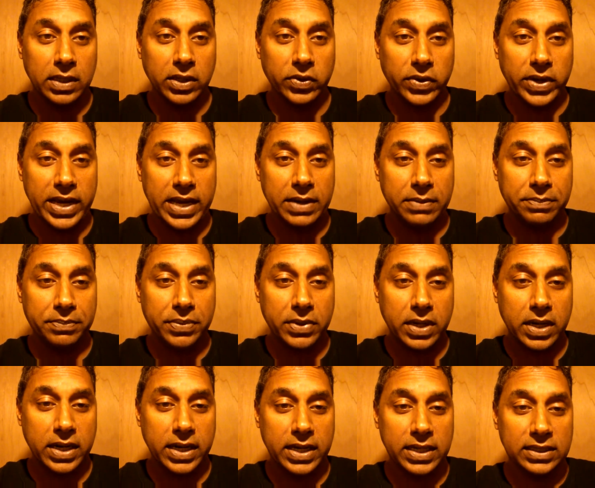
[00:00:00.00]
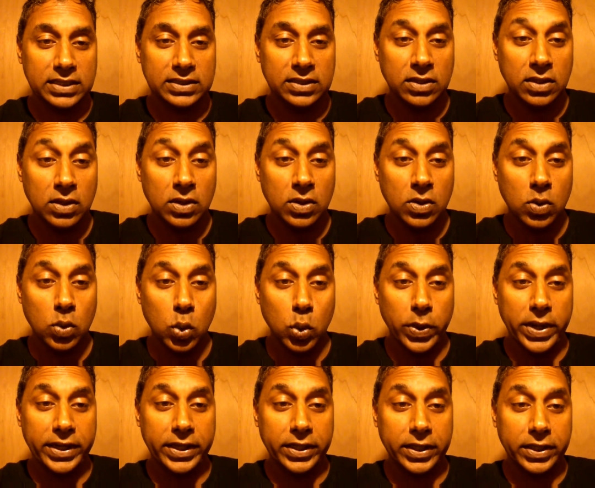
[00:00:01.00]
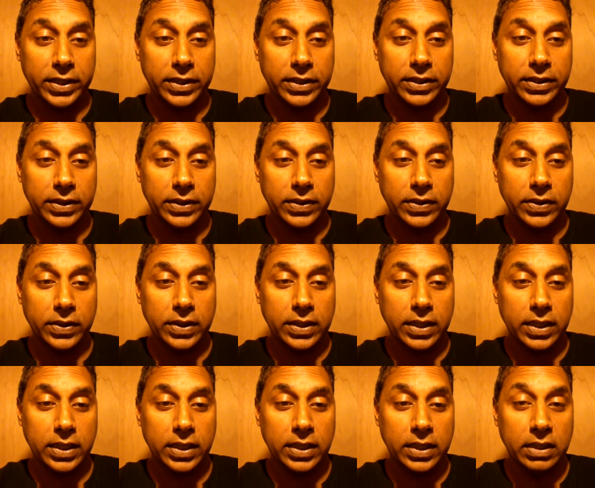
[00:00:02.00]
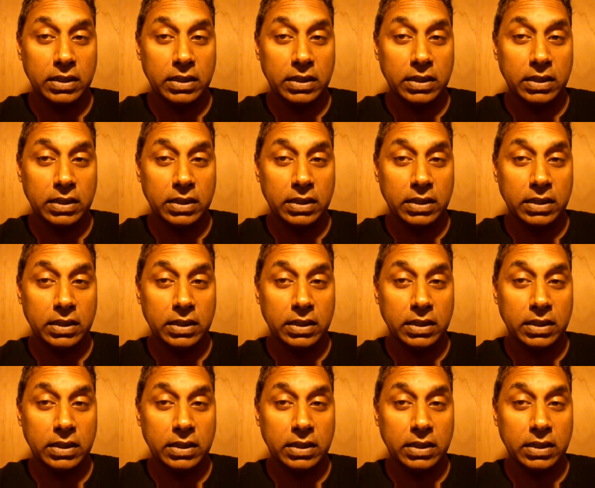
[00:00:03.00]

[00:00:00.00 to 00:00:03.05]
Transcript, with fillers: grand prize winner. Okay.